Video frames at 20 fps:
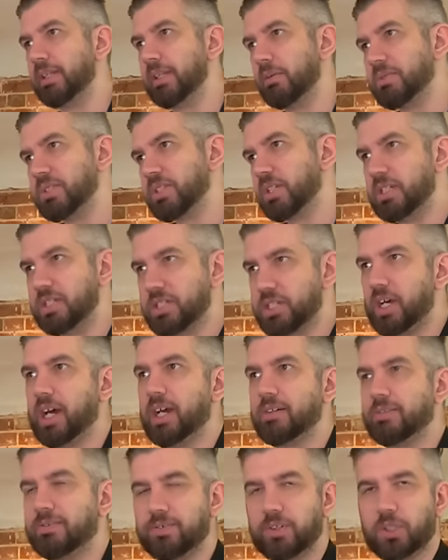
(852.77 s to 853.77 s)
there was an
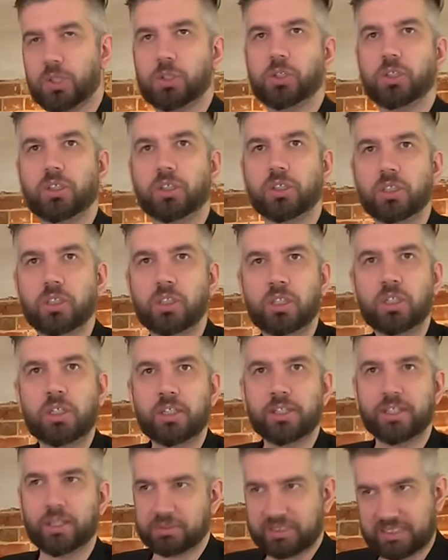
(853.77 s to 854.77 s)
entire floor
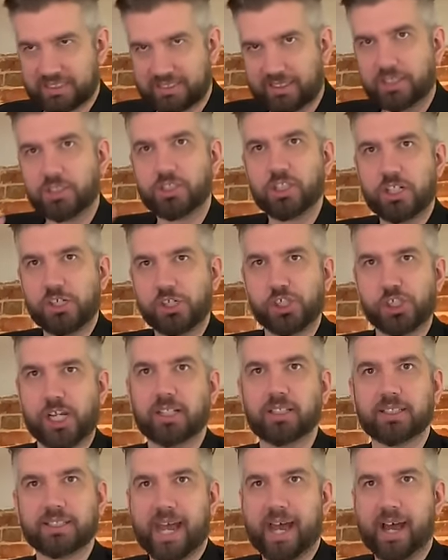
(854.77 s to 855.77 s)
that was essentially
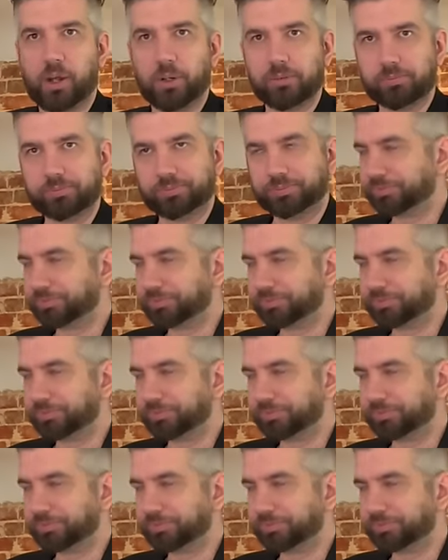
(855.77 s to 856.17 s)
shelled out.